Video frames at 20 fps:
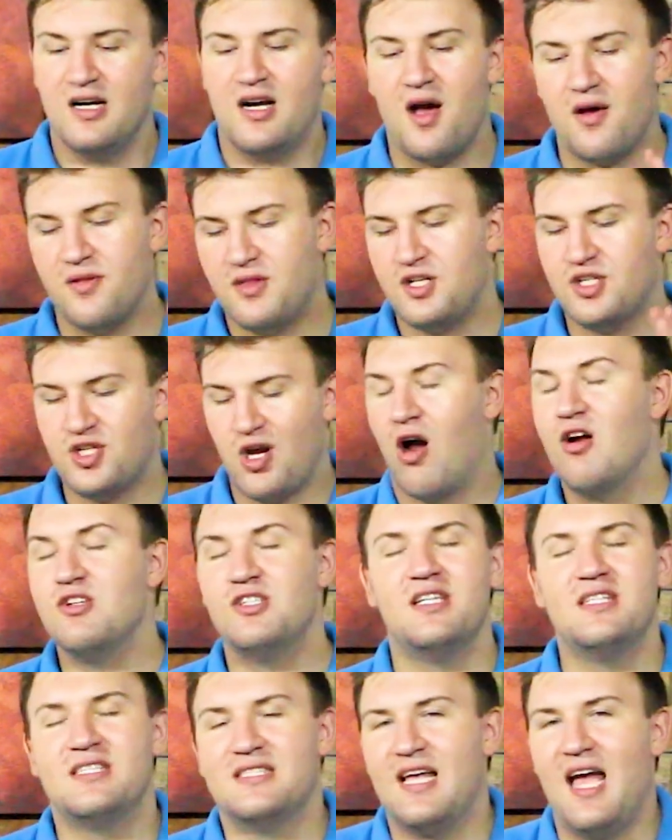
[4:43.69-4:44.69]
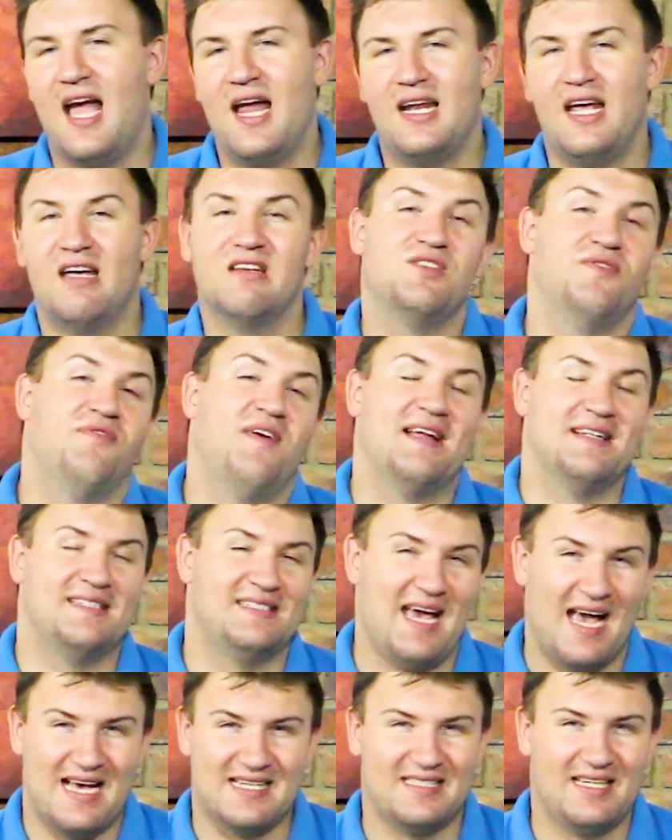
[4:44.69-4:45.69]
Now, the charging stand is
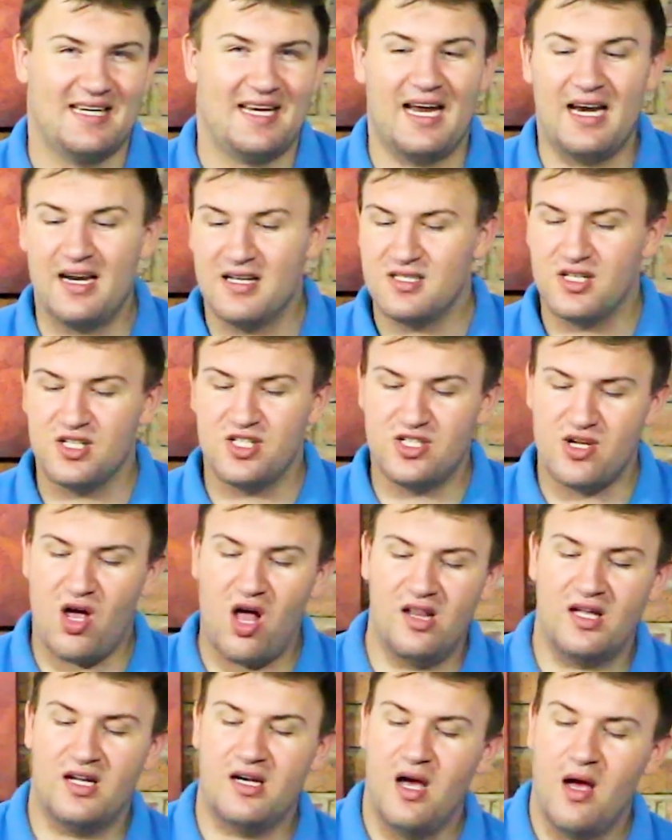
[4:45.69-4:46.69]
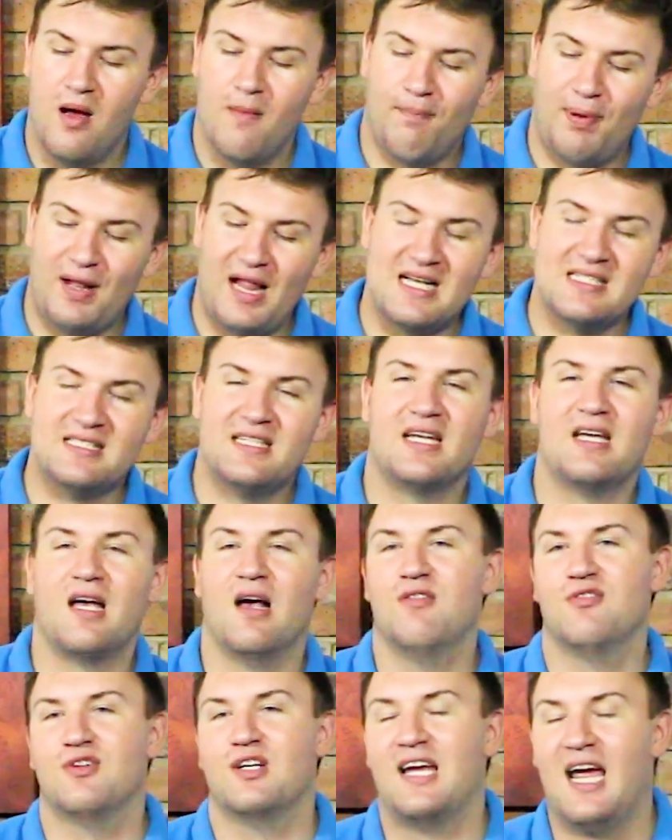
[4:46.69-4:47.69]
fantastic. It is a solid plastic
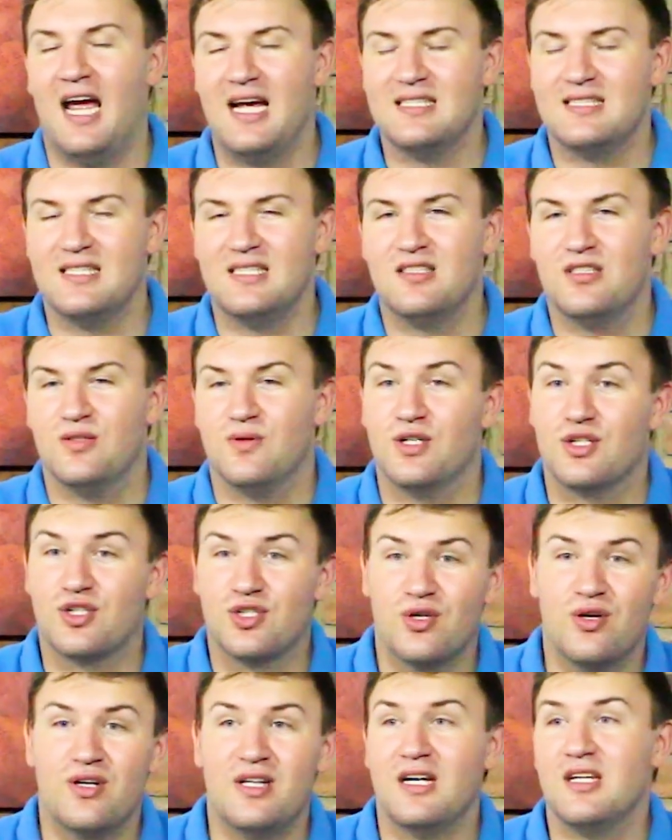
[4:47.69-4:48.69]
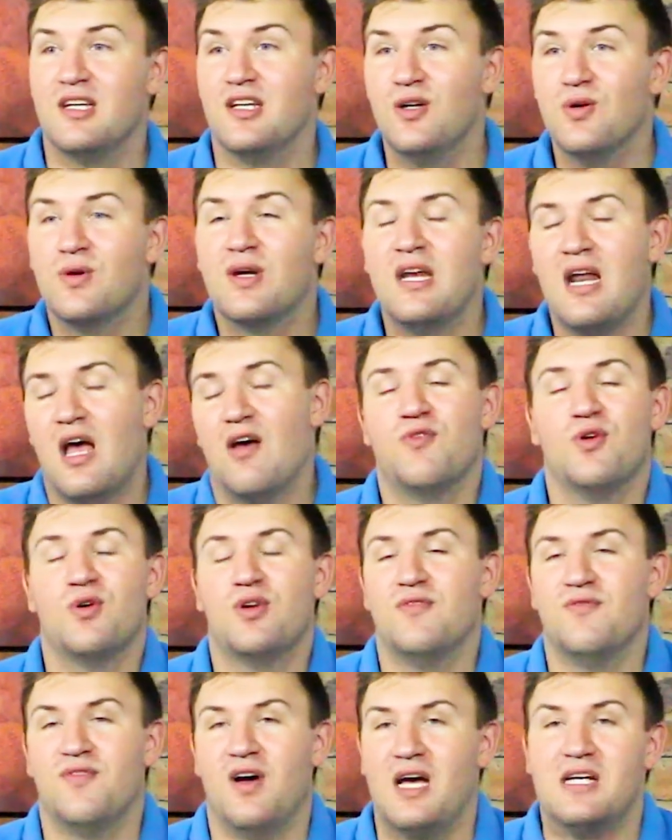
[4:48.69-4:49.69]
cover casing to ensure that you can have
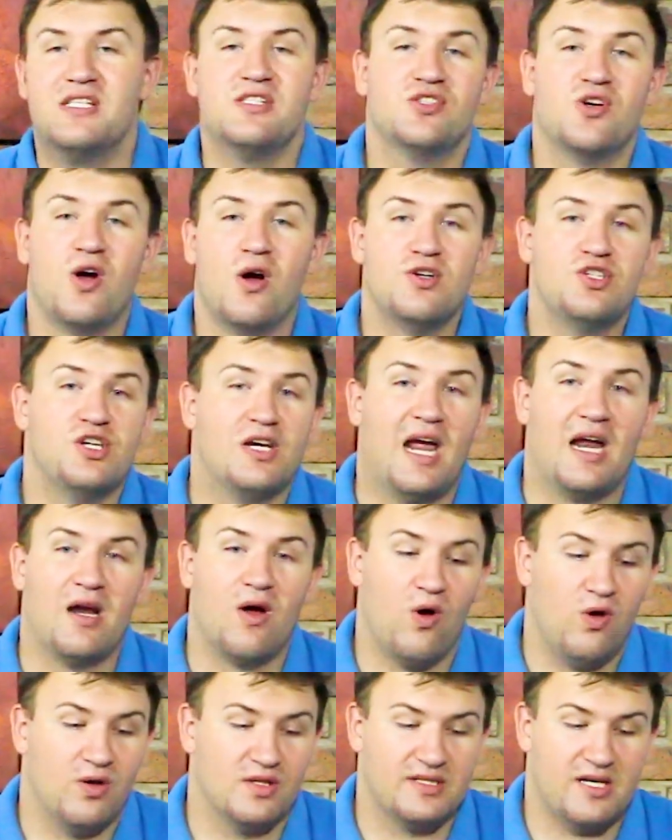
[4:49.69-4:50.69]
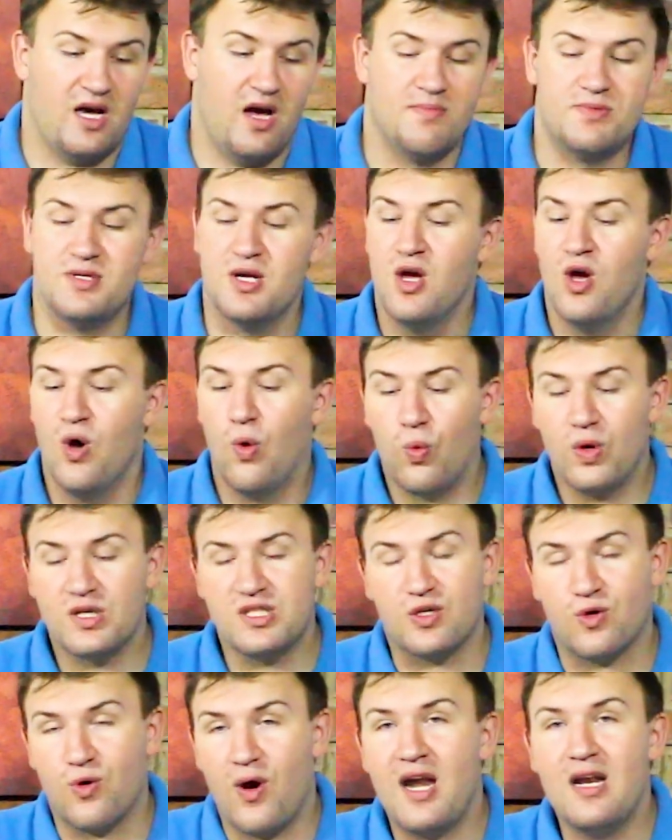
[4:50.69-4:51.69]
your device charging at all times.
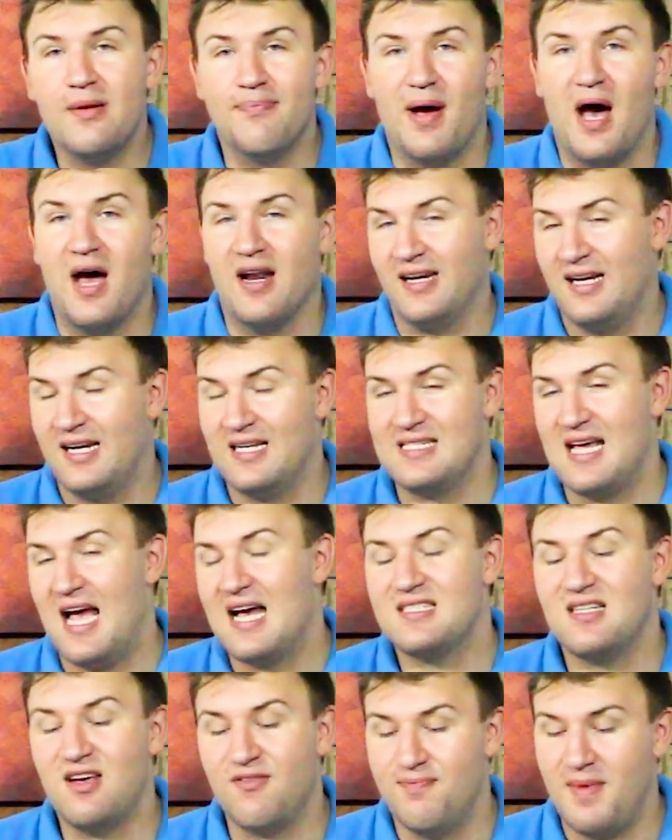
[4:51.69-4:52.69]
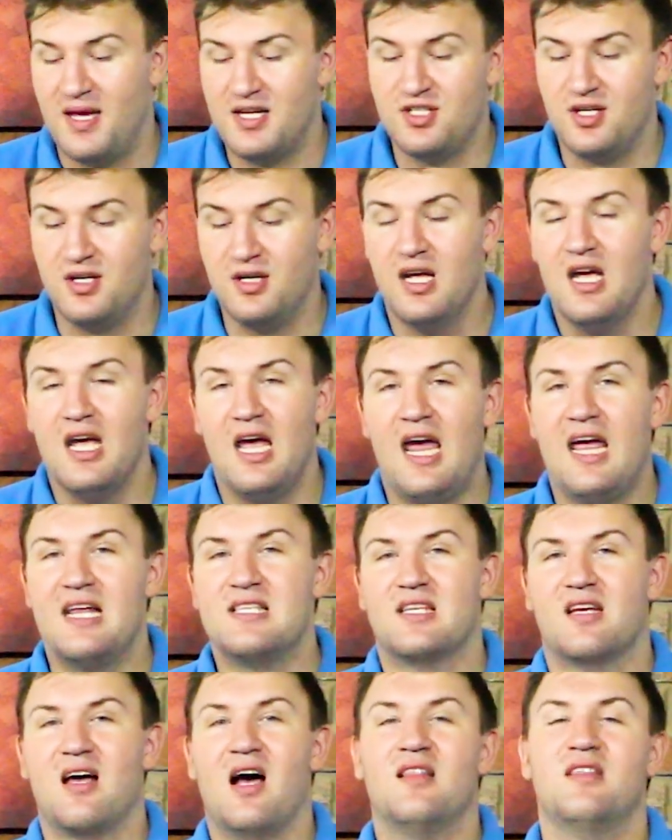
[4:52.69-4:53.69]
What's great about it is, as I've mentioned,
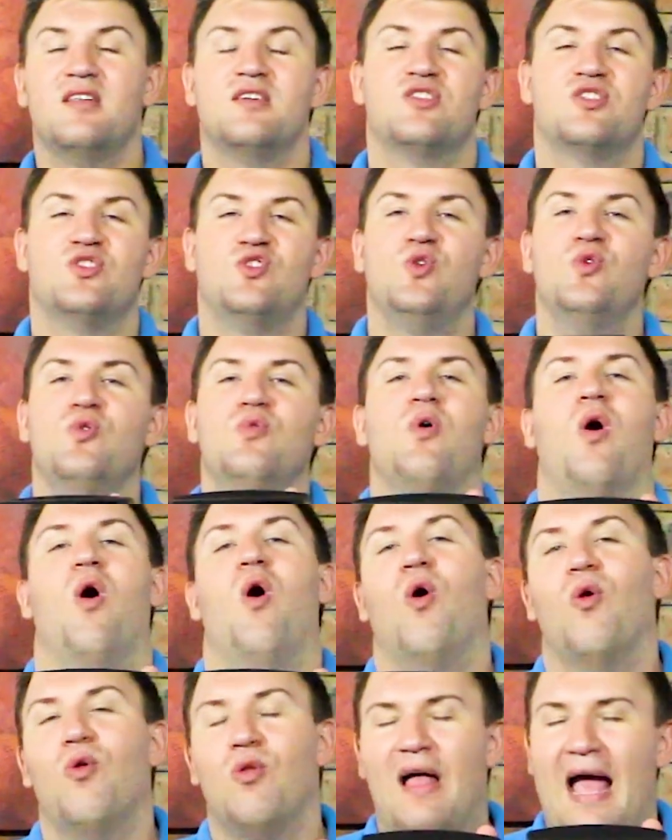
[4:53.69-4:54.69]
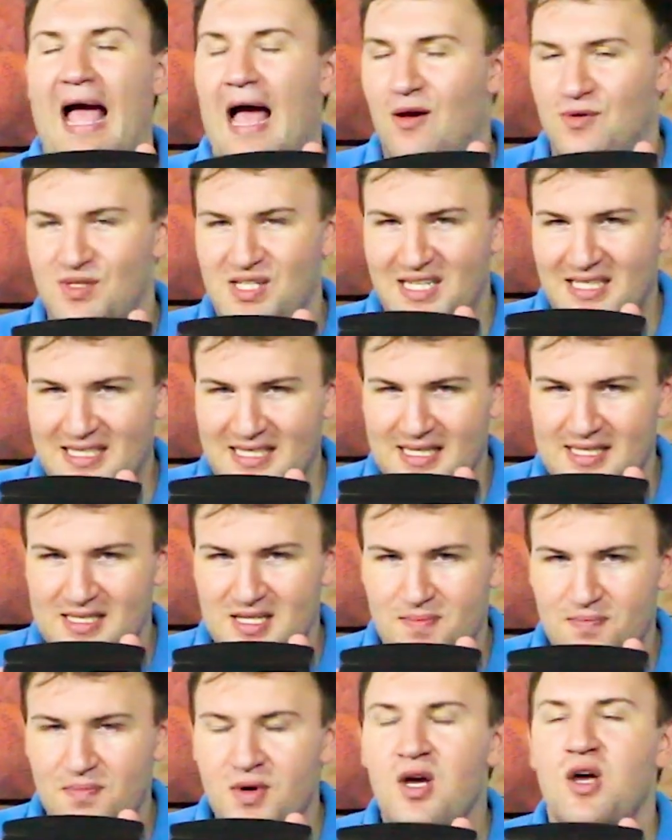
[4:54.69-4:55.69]
it's got the tool hole housing
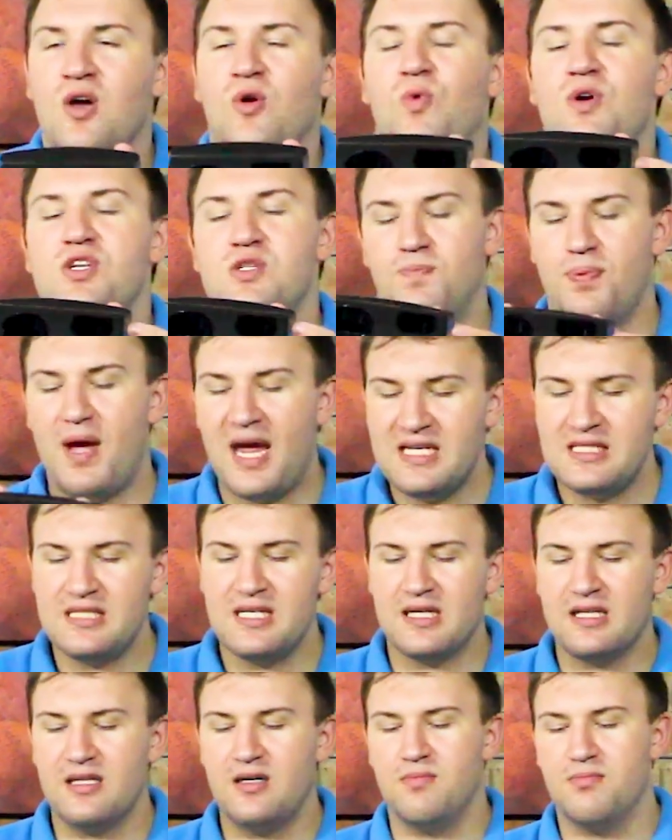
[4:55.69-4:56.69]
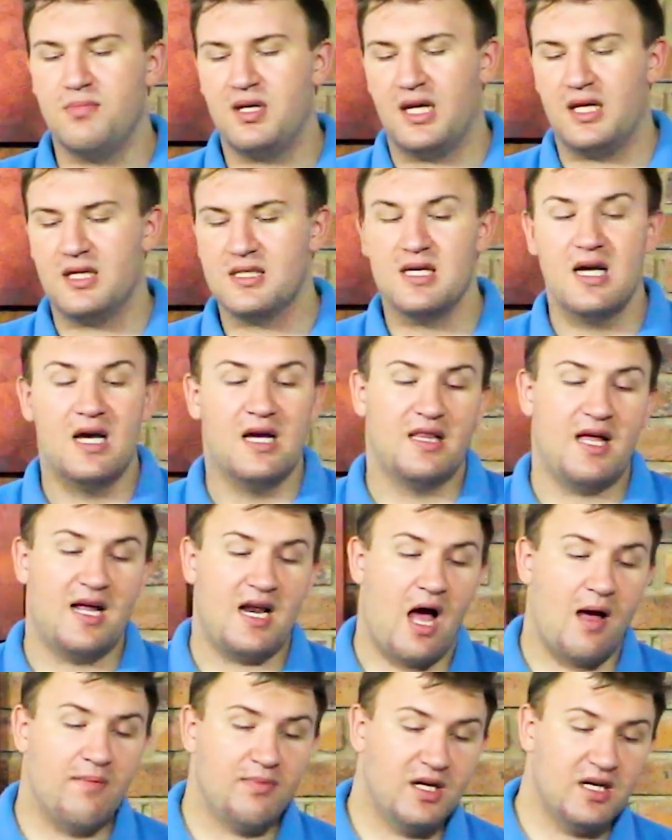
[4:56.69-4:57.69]
system, which basically means
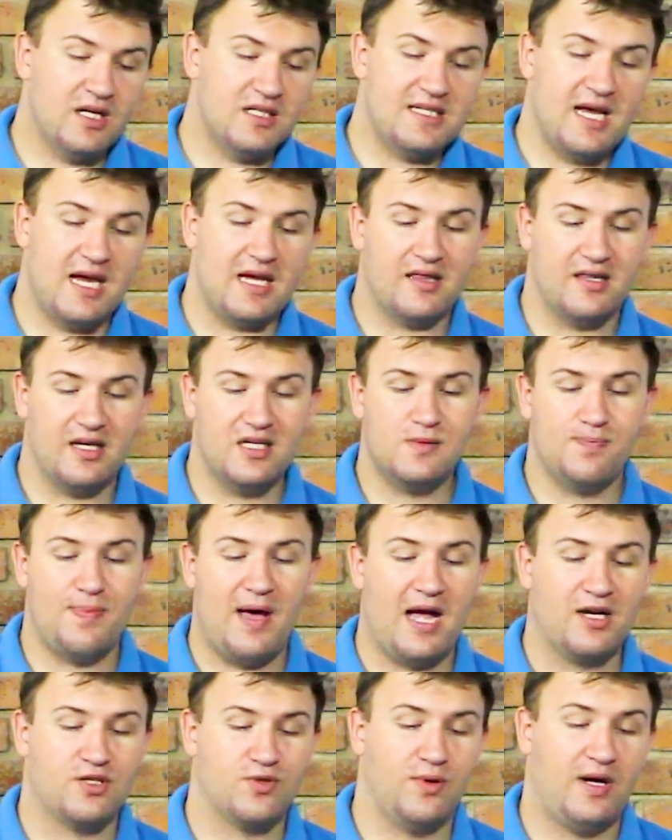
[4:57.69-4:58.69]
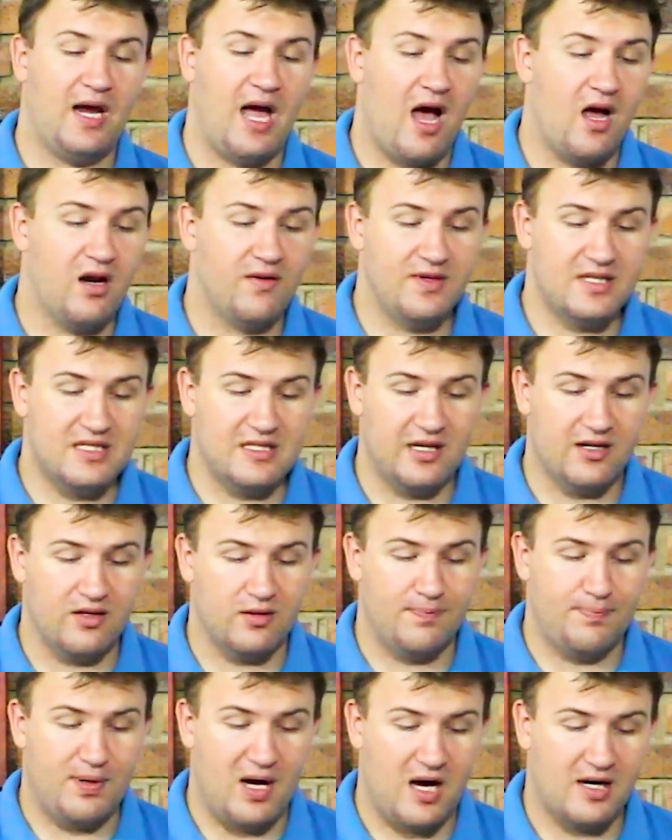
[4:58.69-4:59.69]
that I'm gonna take this battery out of its
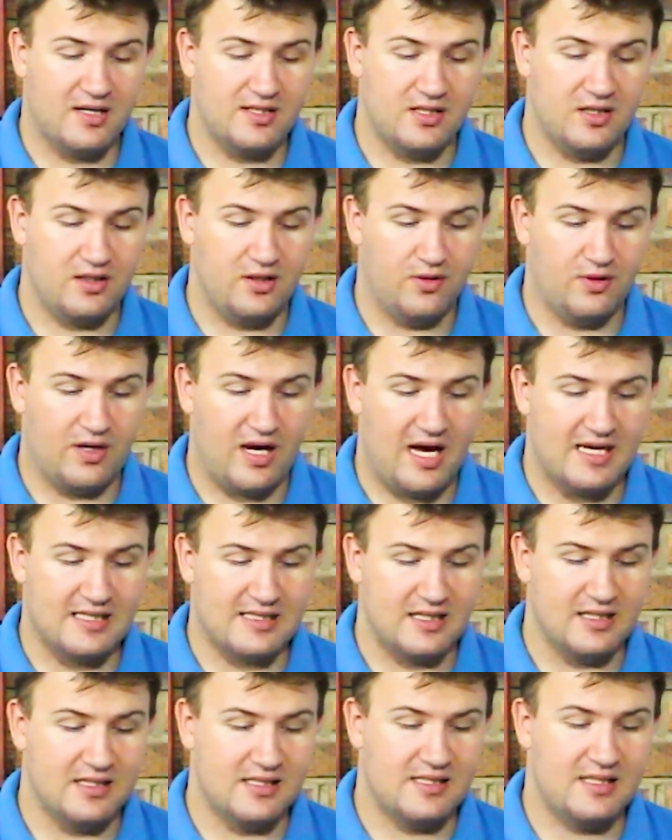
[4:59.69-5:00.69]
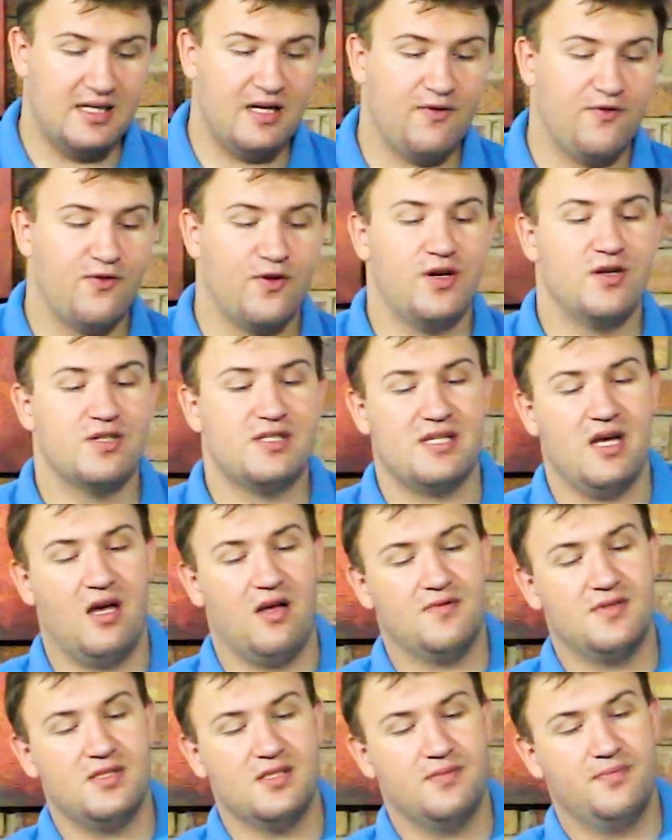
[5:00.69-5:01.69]
little box so you guys can see it for
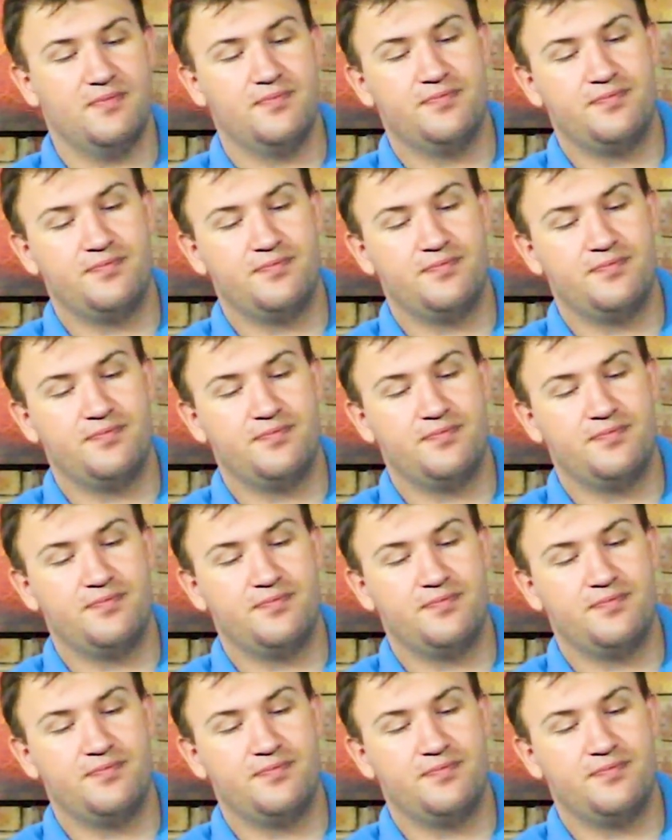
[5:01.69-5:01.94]
yourselves.